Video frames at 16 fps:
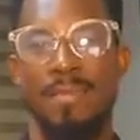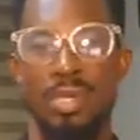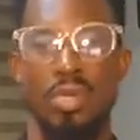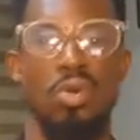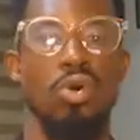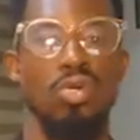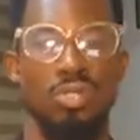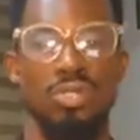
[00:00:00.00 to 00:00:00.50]

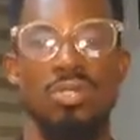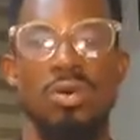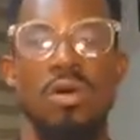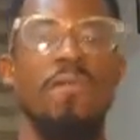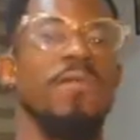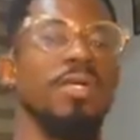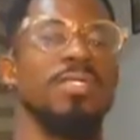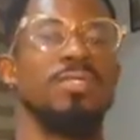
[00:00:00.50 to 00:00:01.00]
because
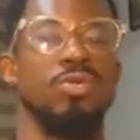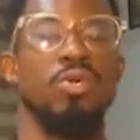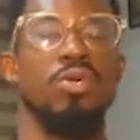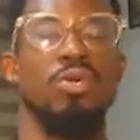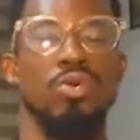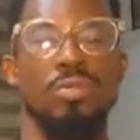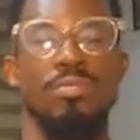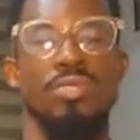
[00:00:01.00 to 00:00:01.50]
of what is
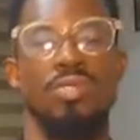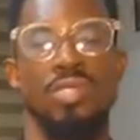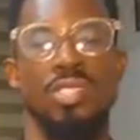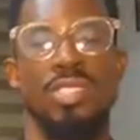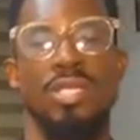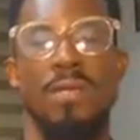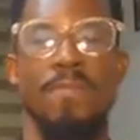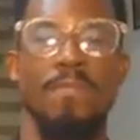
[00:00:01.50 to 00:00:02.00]
going on
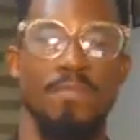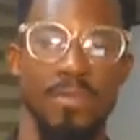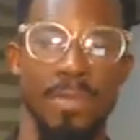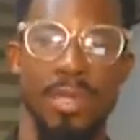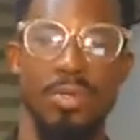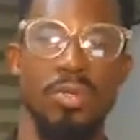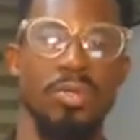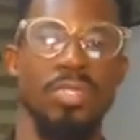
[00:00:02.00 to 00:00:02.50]
between them
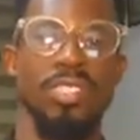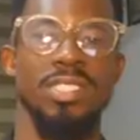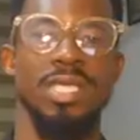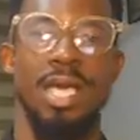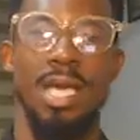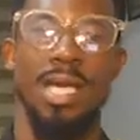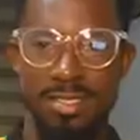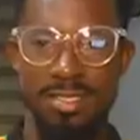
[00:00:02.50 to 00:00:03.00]
and Croatia.